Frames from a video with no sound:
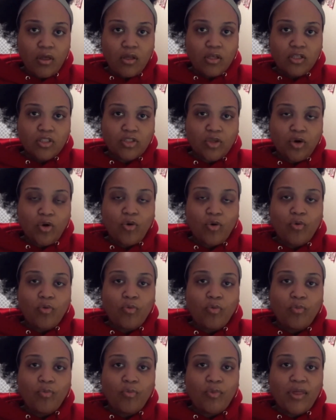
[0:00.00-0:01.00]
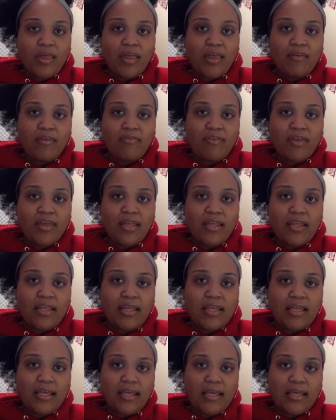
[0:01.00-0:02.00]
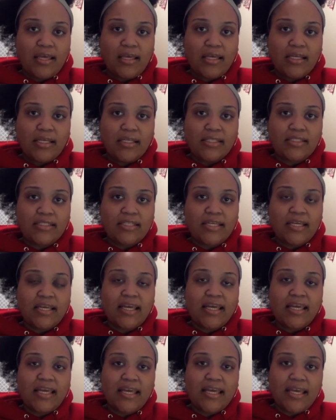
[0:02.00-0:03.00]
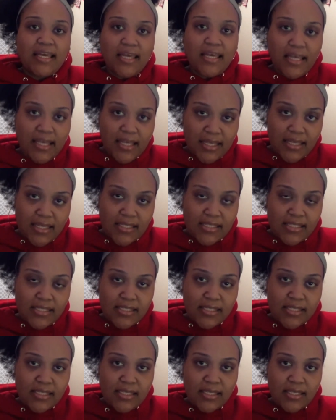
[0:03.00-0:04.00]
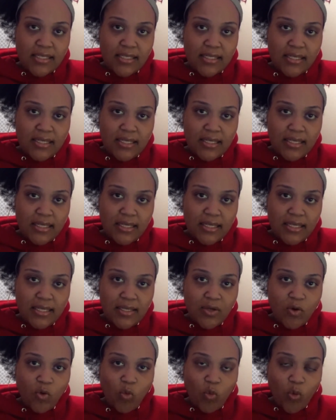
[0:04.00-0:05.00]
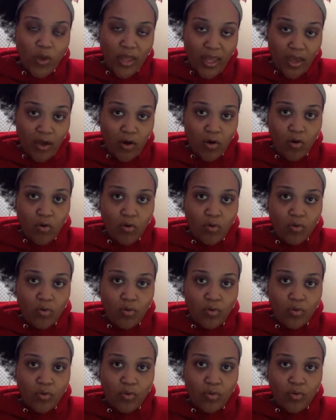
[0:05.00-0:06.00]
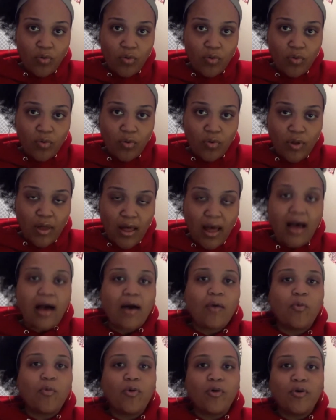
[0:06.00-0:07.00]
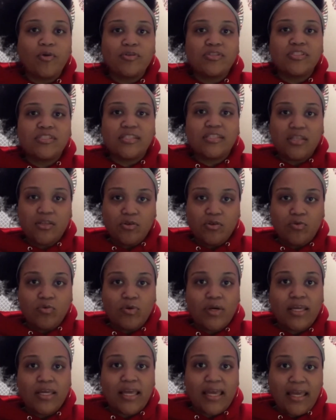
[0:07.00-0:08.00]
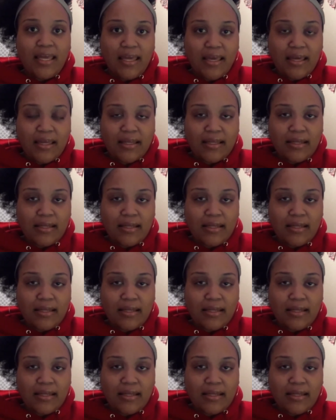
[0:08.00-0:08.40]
So if it is His will, I will see you again